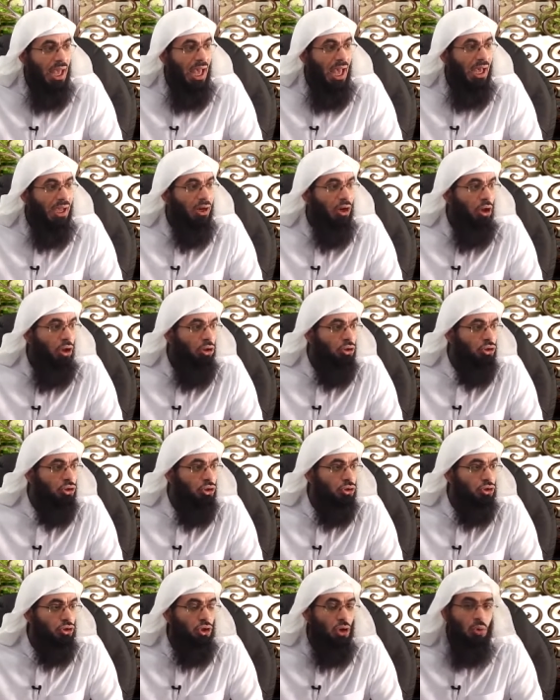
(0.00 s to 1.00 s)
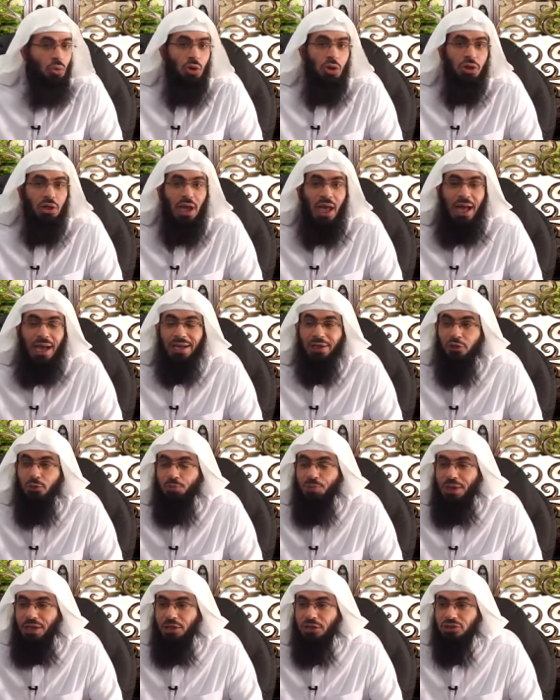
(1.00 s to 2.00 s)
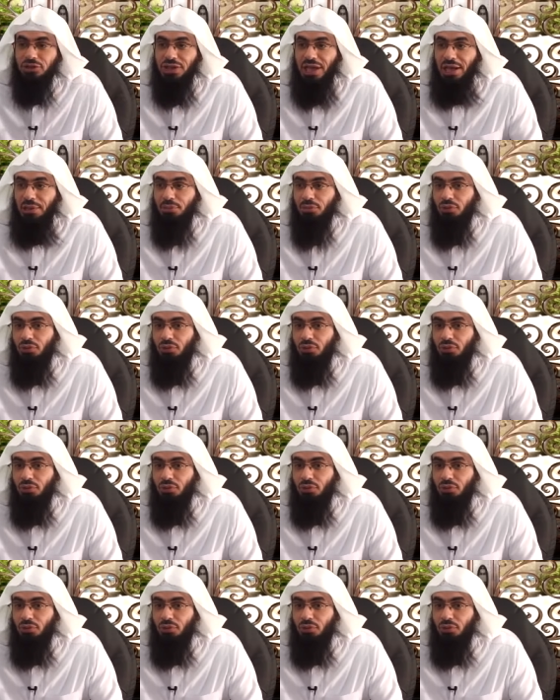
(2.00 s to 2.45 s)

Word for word: And also, so will not occupy your time.